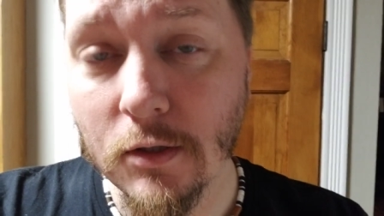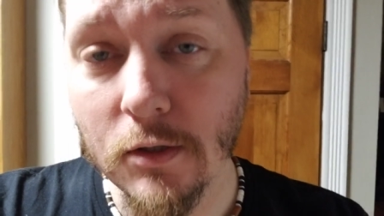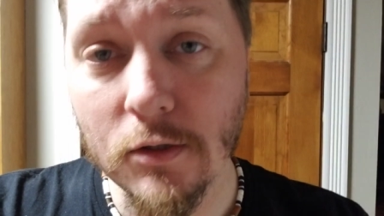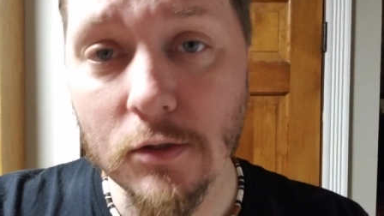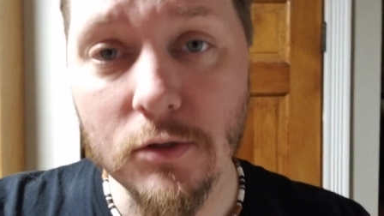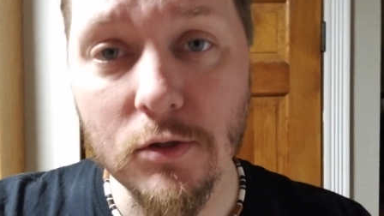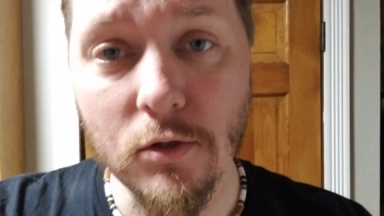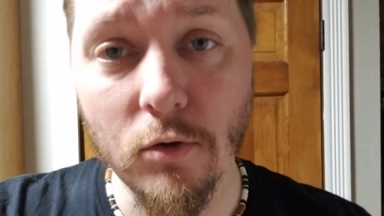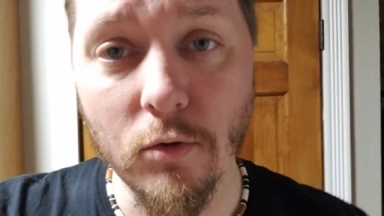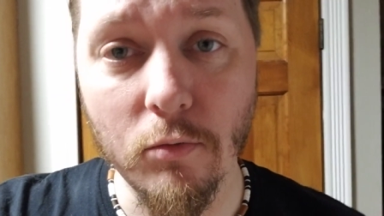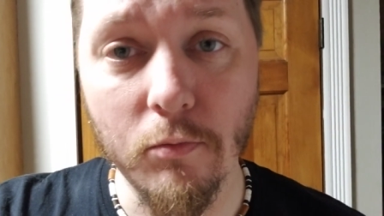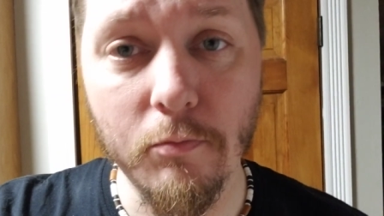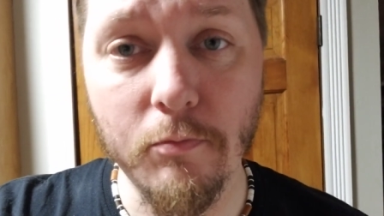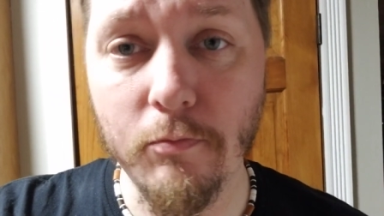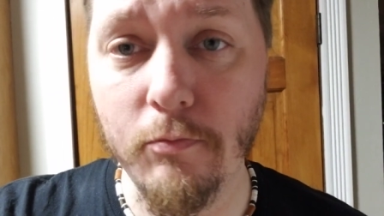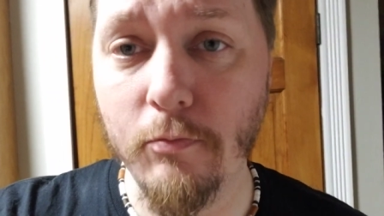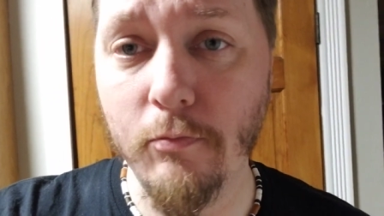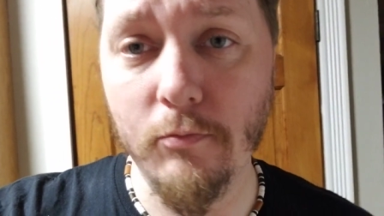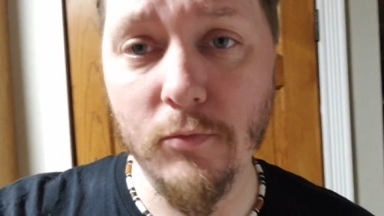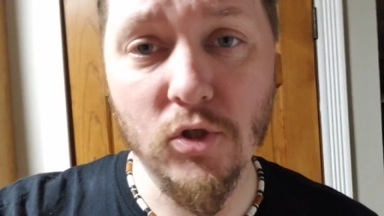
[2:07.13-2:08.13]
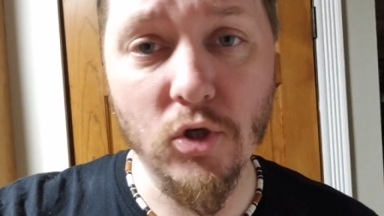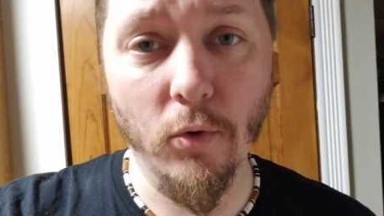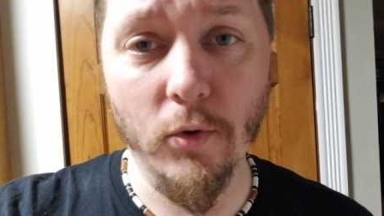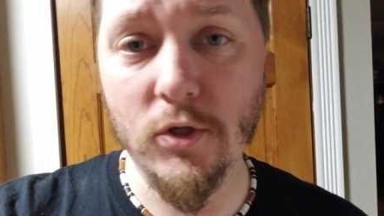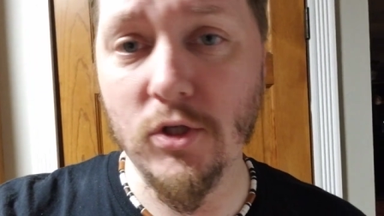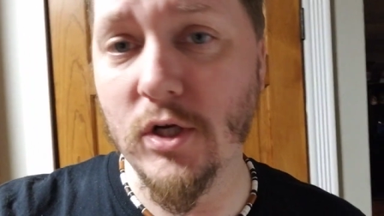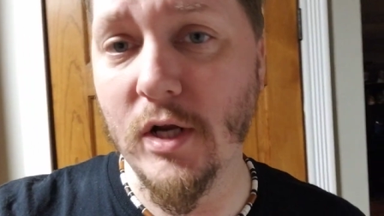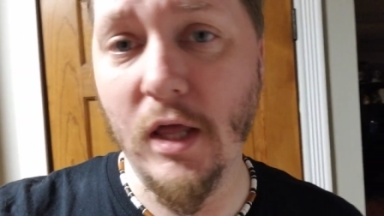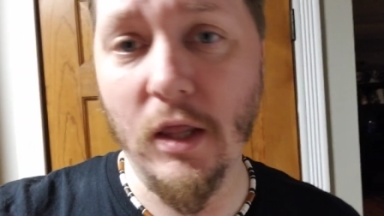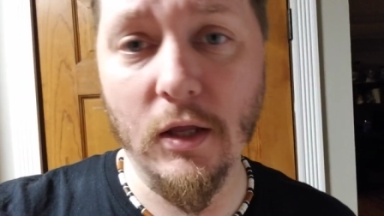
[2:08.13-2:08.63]
So Joey
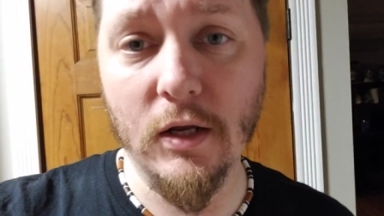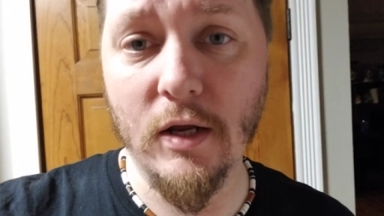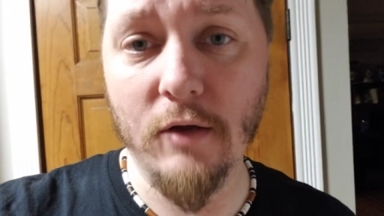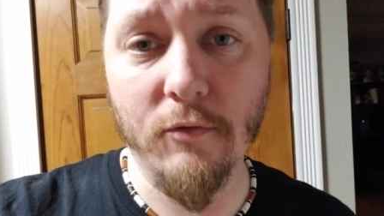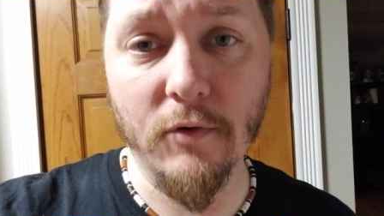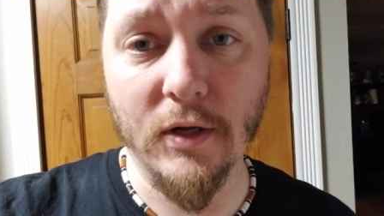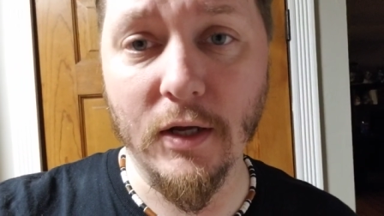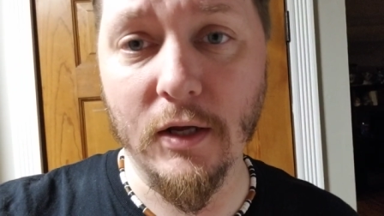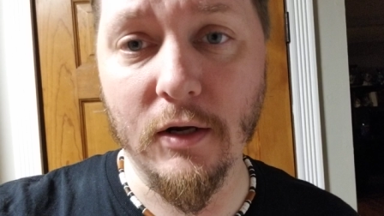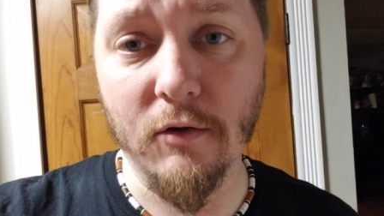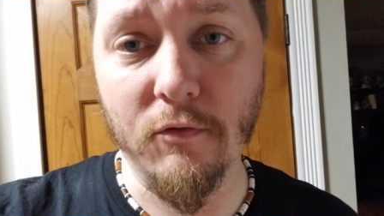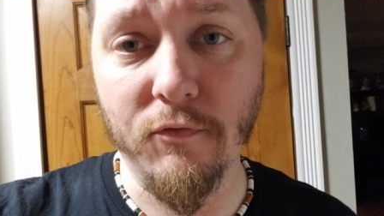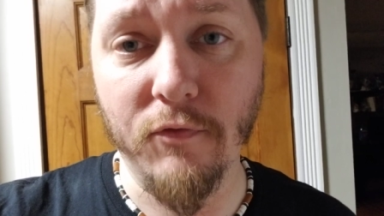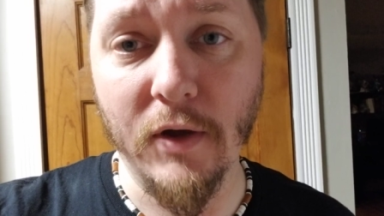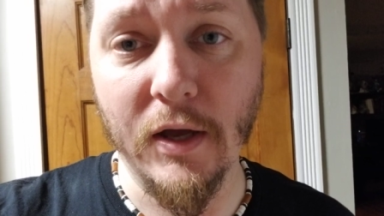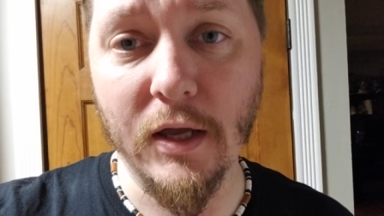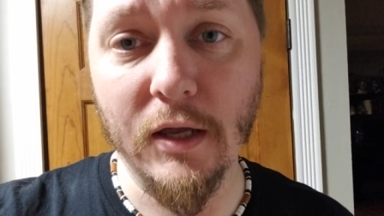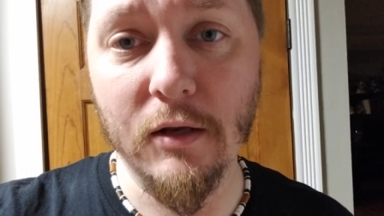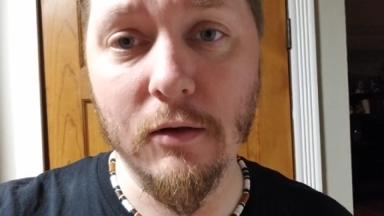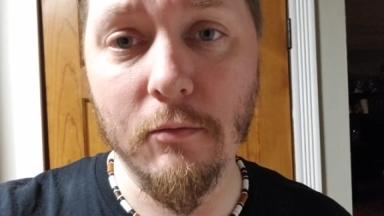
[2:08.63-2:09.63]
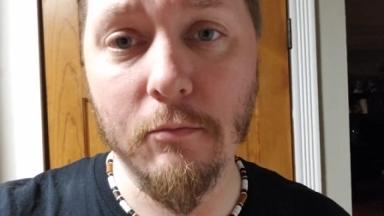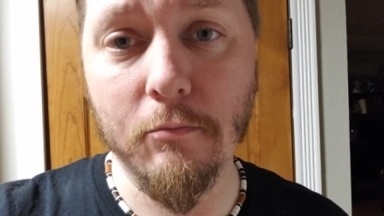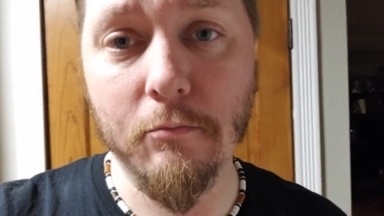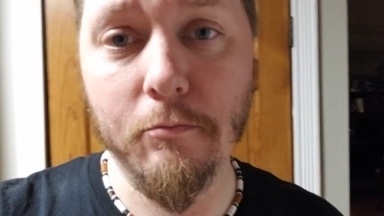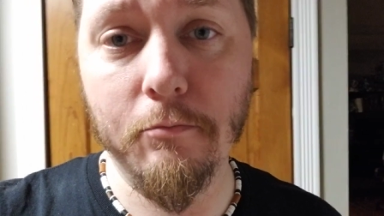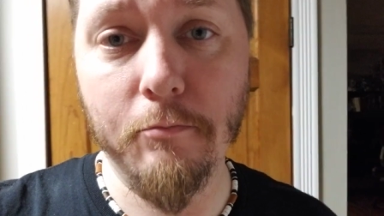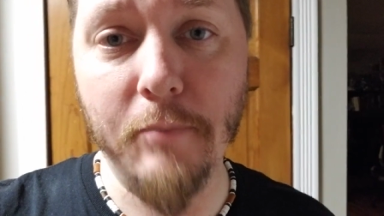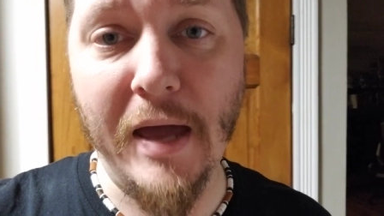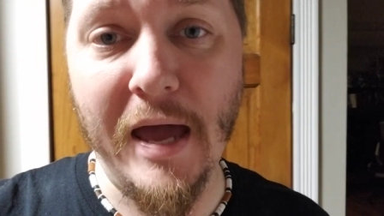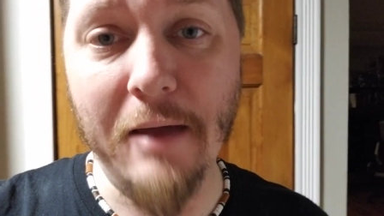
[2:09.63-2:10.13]
Janela never got in a fight.
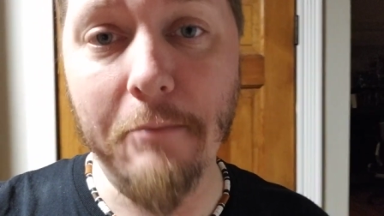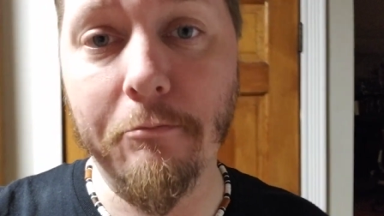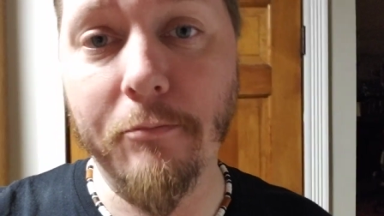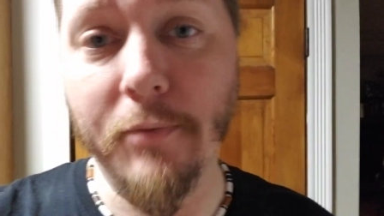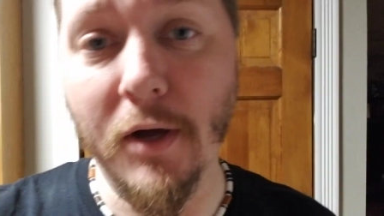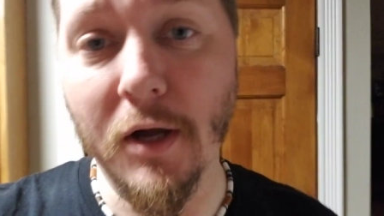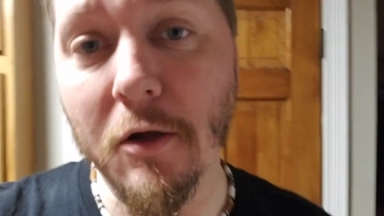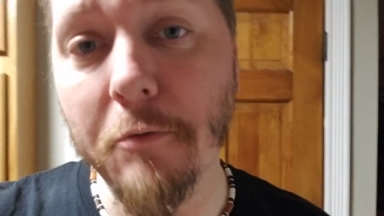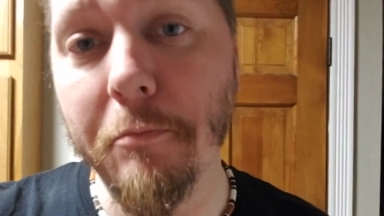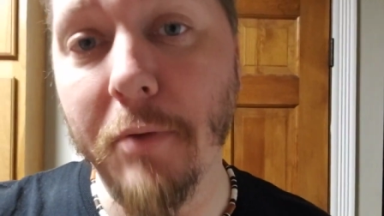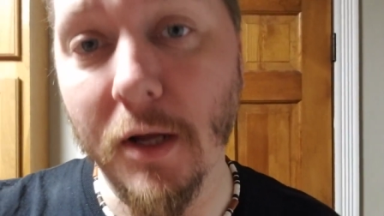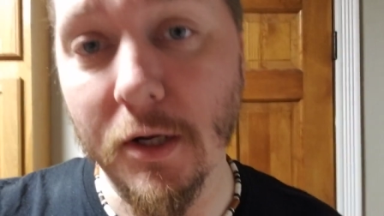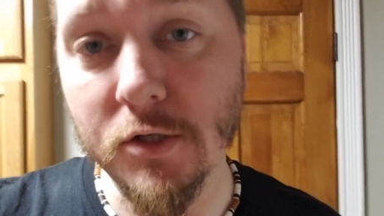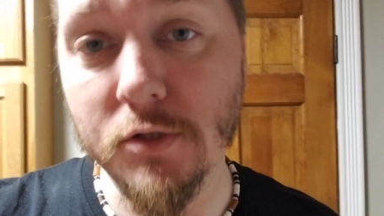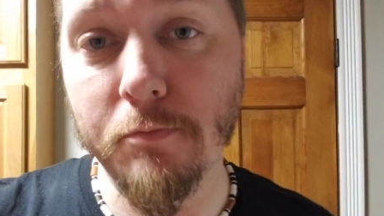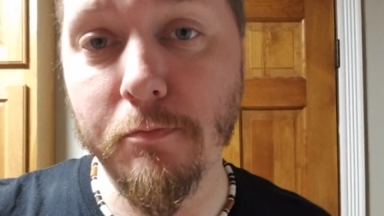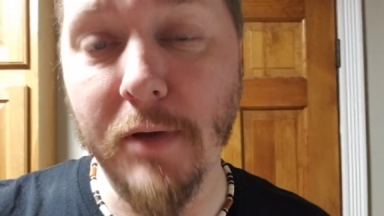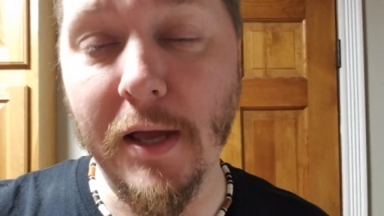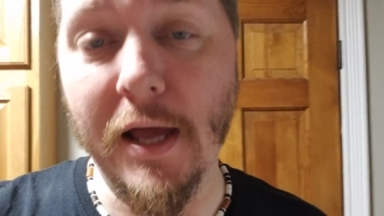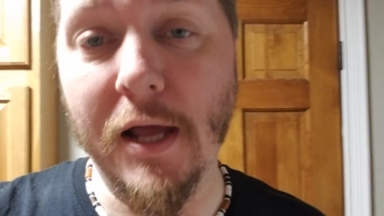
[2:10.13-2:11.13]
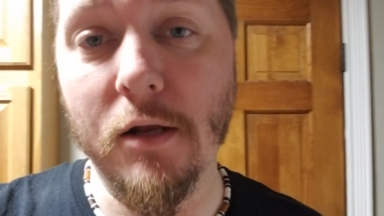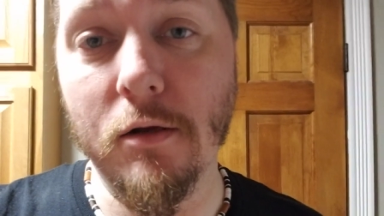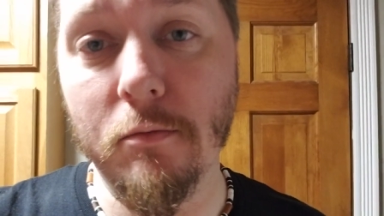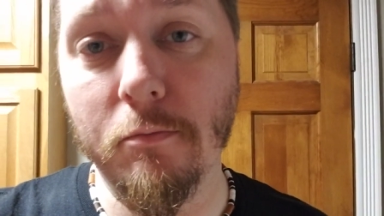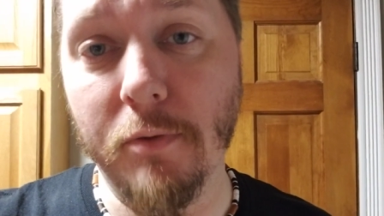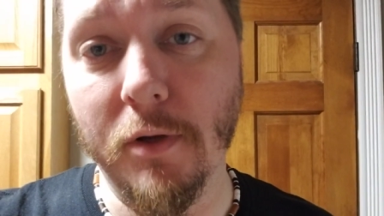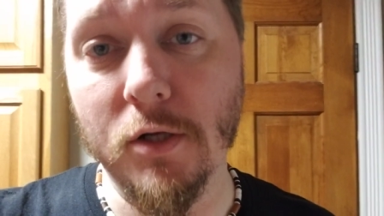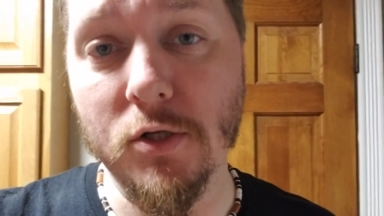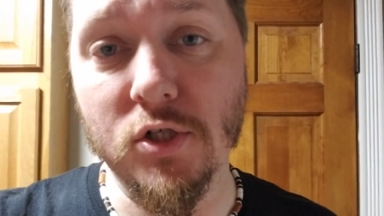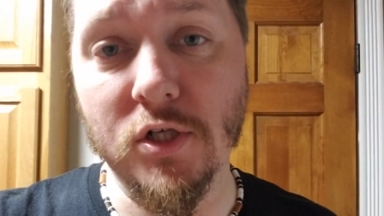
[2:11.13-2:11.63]
Pat Buck punched Pat
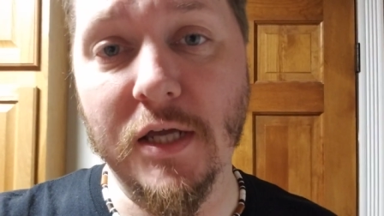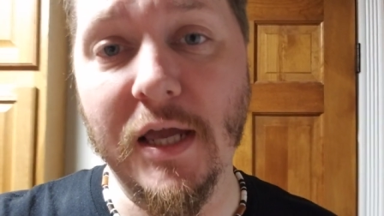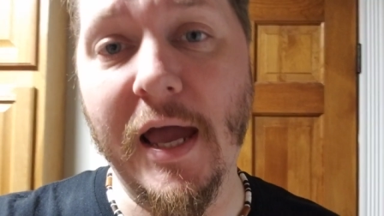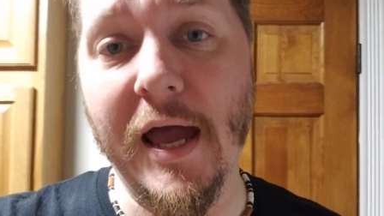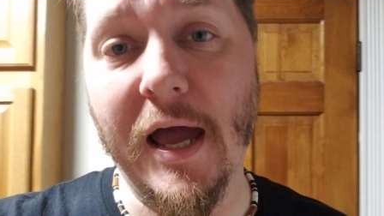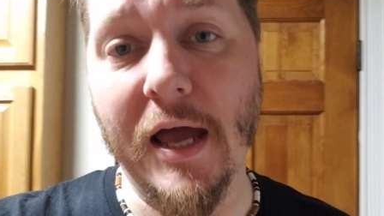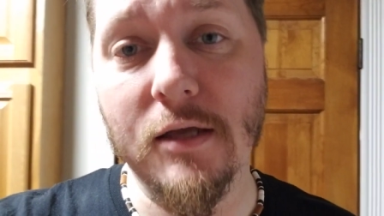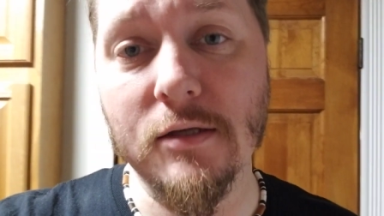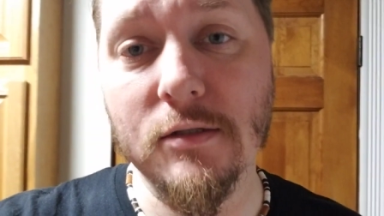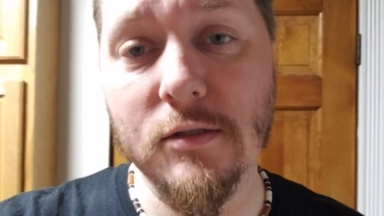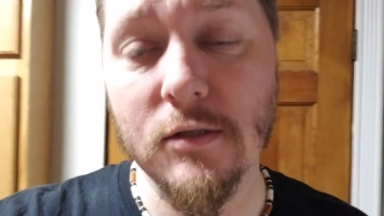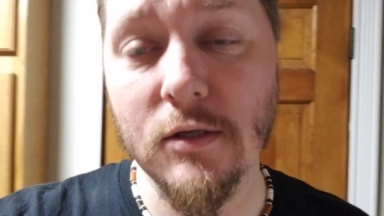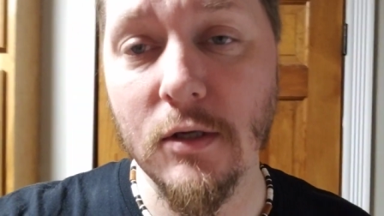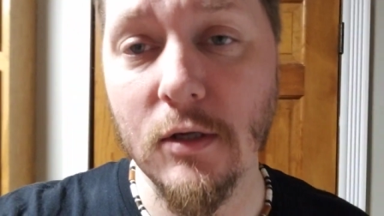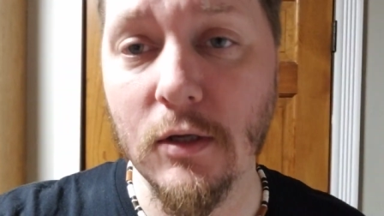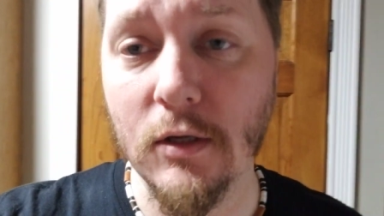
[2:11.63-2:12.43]
punched Cass.